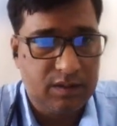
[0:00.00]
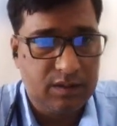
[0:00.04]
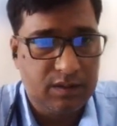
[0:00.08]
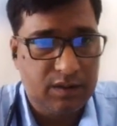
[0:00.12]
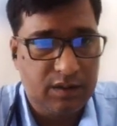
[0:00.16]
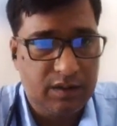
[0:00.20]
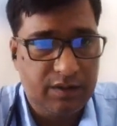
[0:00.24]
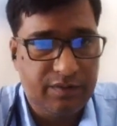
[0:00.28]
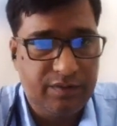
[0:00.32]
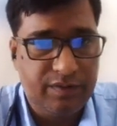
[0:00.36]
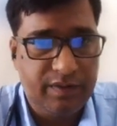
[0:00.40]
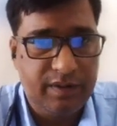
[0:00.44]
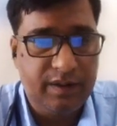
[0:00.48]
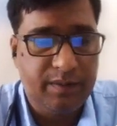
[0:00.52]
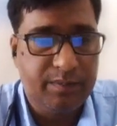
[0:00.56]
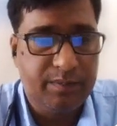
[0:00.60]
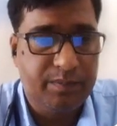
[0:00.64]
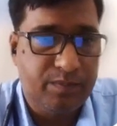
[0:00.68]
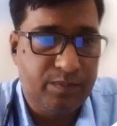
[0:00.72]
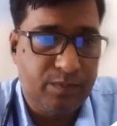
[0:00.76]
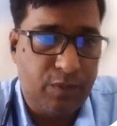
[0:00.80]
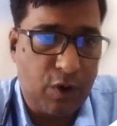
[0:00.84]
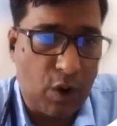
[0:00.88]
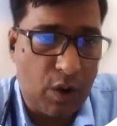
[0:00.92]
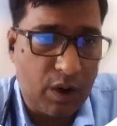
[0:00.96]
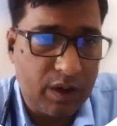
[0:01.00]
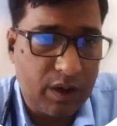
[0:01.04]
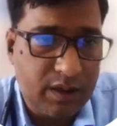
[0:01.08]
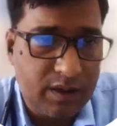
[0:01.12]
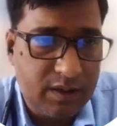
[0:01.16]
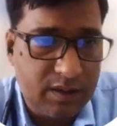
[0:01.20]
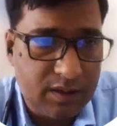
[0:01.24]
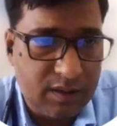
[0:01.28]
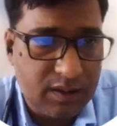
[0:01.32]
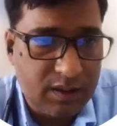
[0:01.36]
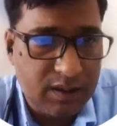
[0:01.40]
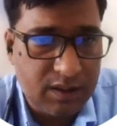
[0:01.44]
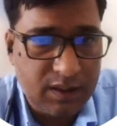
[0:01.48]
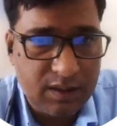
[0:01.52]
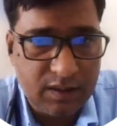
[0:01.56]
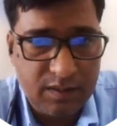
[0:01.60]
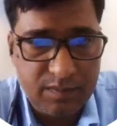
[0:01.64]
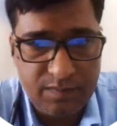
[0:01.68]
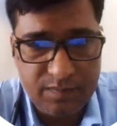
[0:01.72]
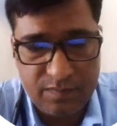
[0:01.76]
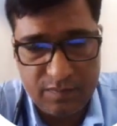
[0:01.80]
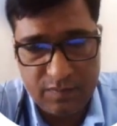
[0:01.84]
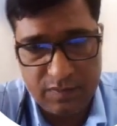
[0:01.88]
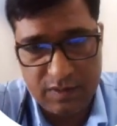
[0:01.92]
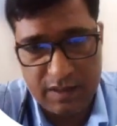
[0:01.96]
If we plot
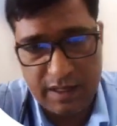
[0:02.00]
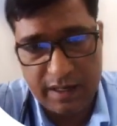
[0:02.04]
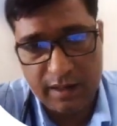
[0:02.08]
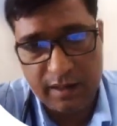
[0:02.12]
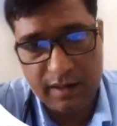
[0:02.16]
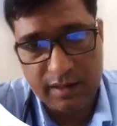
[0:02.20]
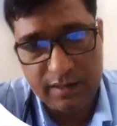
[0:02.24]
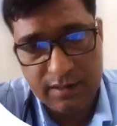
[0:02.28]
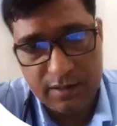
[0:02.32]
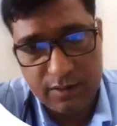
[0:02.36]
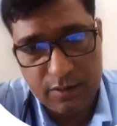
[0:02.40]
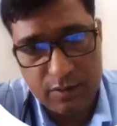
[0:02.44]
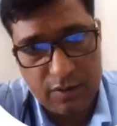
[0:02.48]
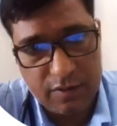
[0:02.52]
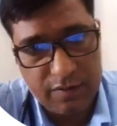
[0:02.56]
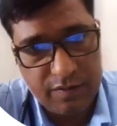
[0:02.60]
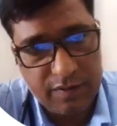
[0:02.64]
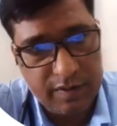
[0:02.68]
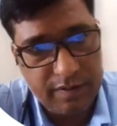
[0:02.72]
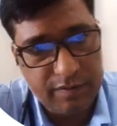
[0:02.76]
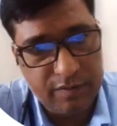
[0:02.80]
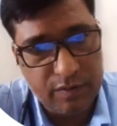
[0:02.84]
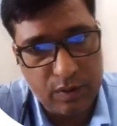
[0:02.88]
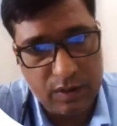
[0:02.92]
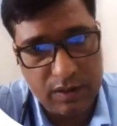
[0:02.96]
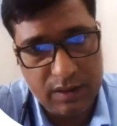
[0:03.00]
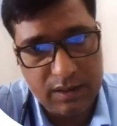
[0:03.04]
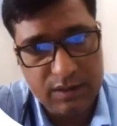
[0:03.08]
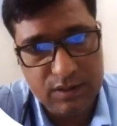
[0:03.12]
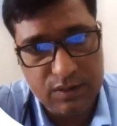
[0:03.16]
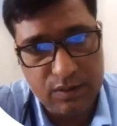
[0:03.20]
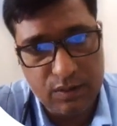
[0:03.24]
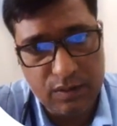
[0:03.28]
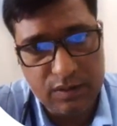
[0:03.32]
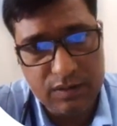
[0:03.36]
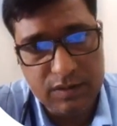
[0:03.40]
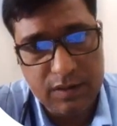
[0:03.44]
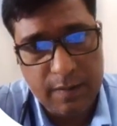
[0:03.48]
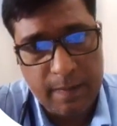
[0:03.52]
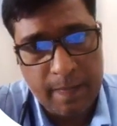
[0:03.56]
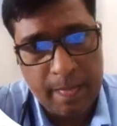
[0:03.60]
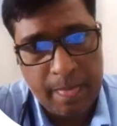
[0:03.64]
characteristic of a voltage source,